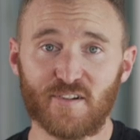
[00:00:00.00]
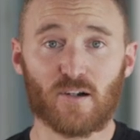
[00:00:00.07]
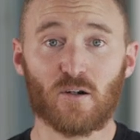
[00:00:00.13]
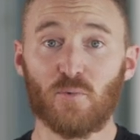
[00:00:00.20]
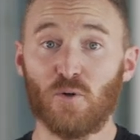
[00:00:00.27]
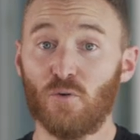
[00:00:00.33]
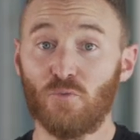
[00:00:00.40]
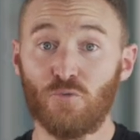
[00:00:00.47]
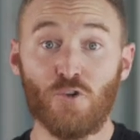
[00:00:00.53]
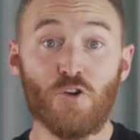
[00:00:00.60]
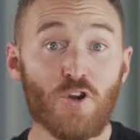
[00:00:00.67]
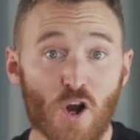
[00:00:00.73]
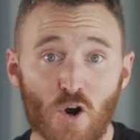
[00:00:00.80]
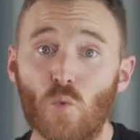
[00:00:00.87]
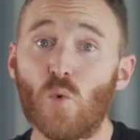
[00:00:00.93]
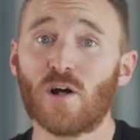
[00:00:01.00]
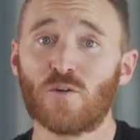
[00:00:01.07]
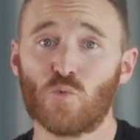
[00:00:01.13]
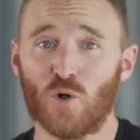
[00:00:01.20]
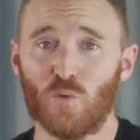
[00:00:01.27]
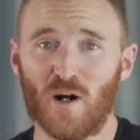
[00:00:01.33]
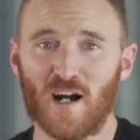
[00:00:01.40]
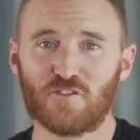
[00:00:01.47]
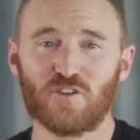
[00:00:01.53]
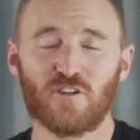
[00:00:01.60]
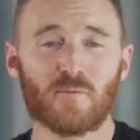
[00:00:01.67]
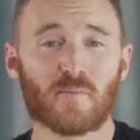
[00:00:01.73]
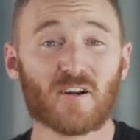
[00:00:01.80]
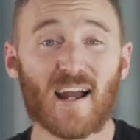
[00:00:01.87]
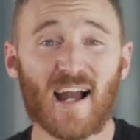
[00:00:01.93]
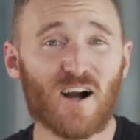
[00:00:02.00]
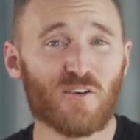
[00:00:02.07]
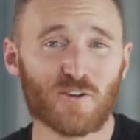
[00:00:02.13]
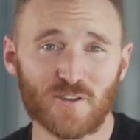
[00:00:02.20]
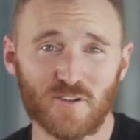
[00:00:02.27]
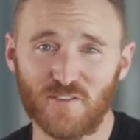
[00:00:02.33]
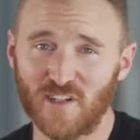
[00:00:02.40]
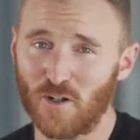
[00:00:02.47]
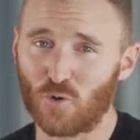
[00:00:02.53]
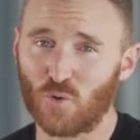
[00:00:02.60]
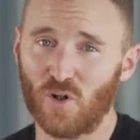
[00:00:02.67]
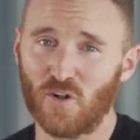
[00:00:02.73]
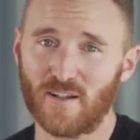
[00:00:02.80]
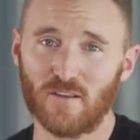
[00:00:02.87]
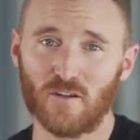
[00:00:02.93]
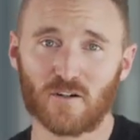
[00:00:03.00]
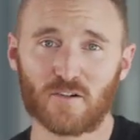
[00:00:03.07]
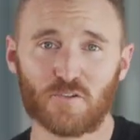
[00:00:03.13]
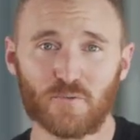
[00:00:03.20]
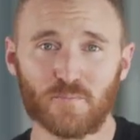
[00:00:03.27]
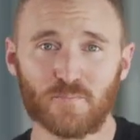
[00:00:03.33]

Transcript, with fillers: terrible, no one will watch it, no matter how good the video quality looks.